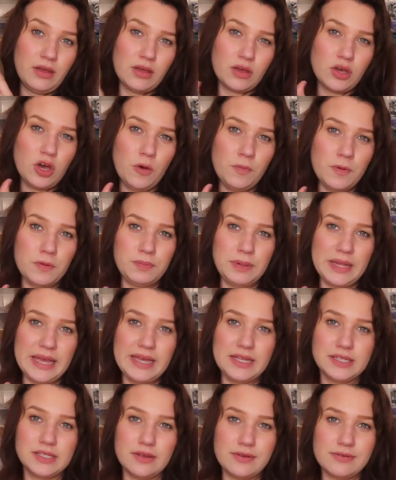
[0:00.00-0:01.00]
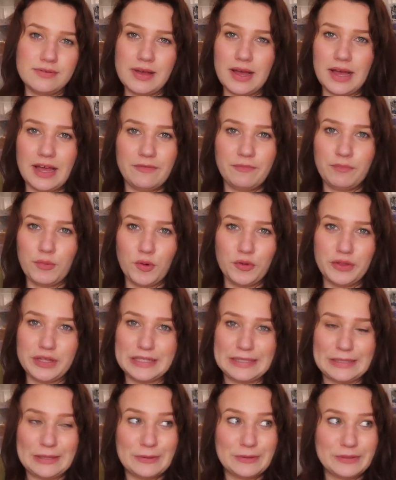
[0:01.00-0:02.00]
copper plate, so I've bought
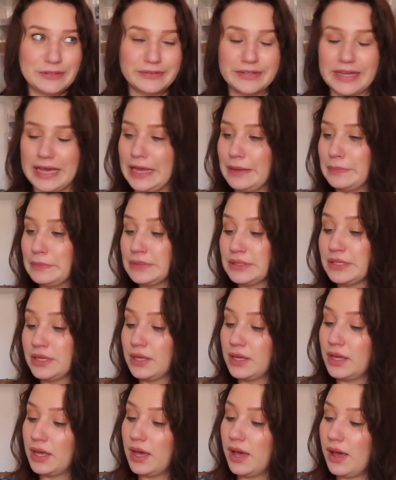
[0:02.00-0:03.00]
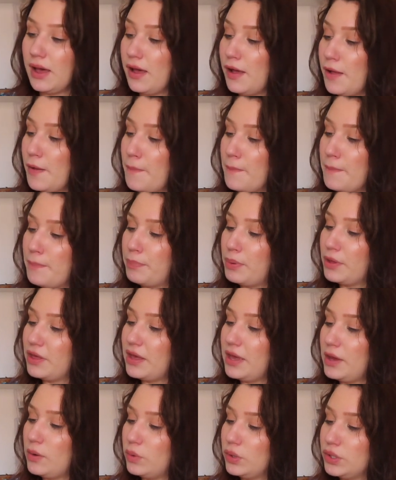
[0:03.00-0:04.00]
these loads of times. Um, but
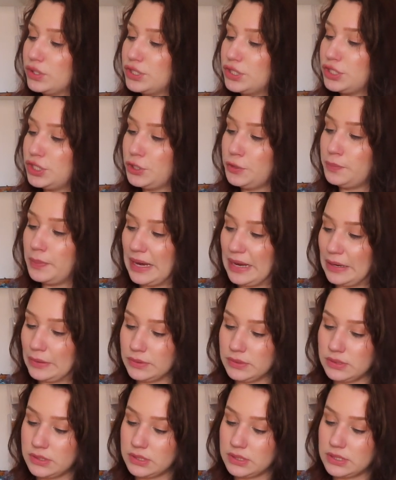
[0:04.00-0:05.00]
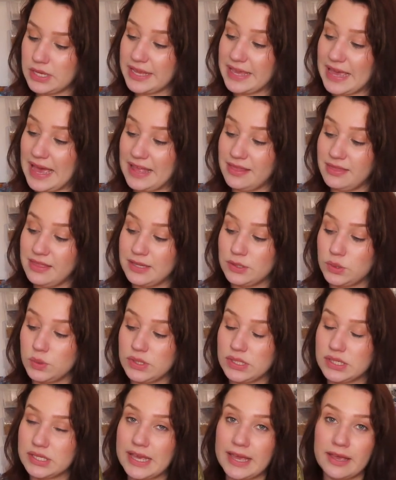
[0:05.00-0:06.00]
it was £2. Again, this
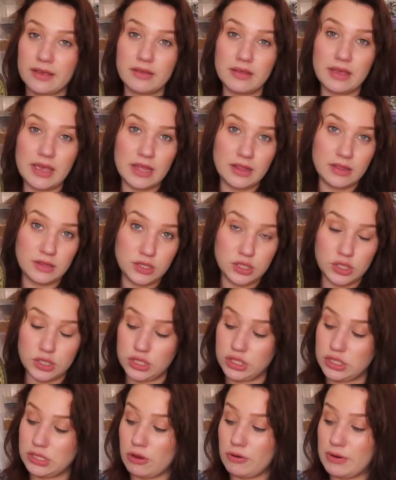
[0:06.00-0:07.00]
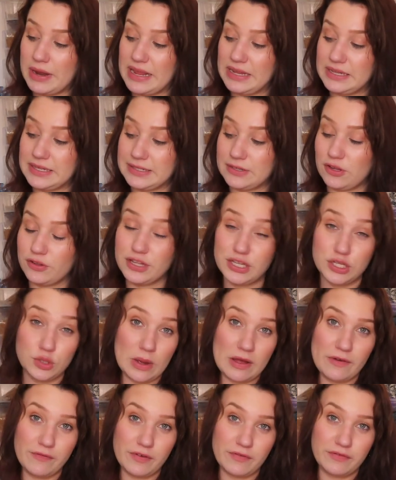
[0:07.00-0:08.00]
was donated on the
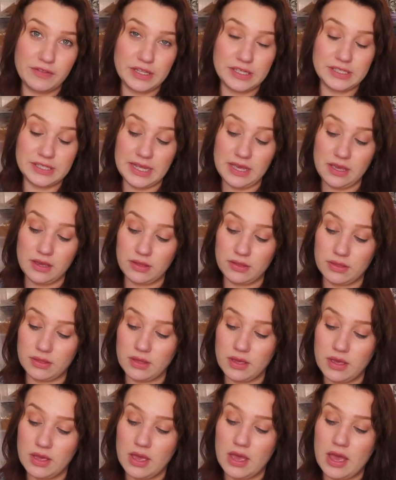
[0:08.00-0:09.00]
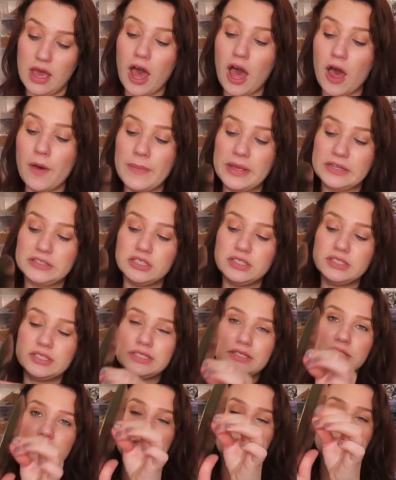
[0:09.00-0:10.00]
12th of the 6th. Um, it
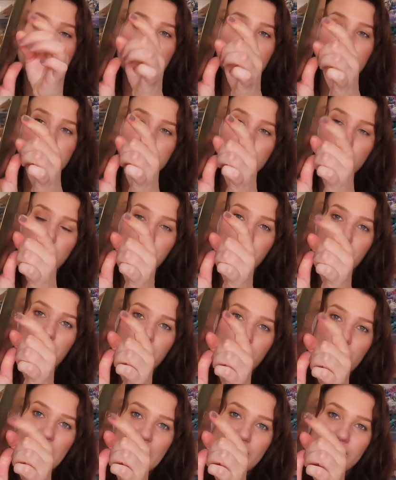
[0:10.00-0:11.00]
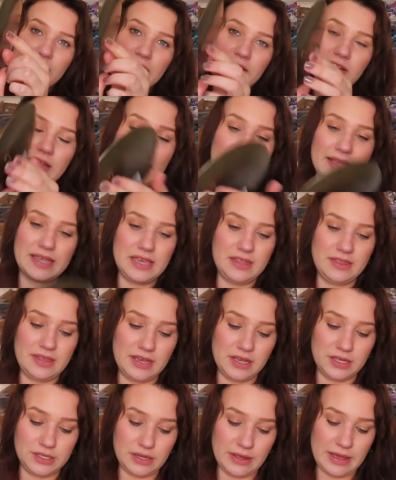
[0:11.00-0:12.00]
does sort of have a little hangy
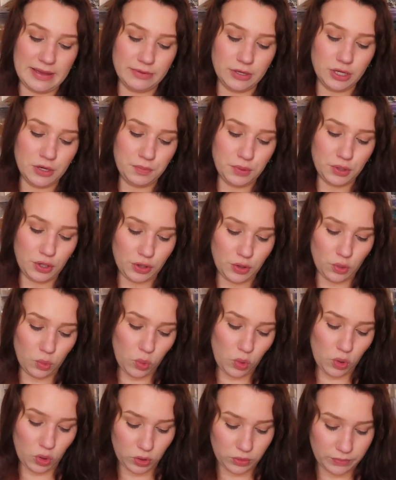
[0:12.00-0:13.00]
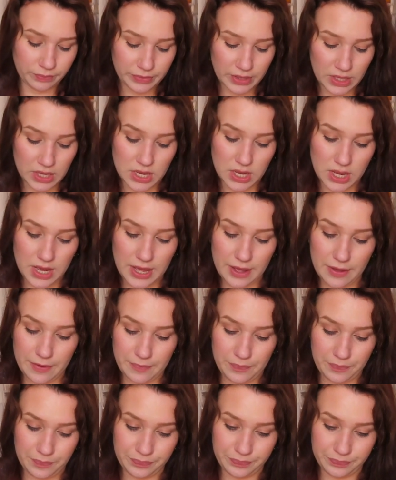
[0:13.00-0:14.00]
thing, so I am going to put it on the wall.
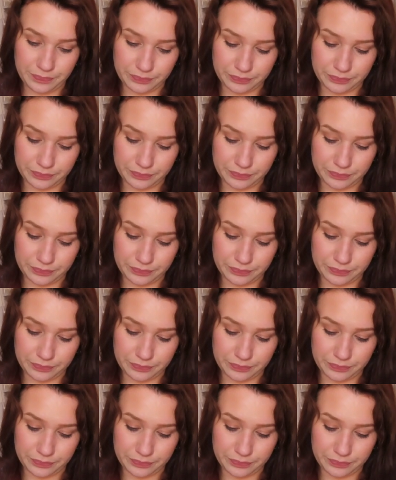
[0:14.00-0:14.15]
Um,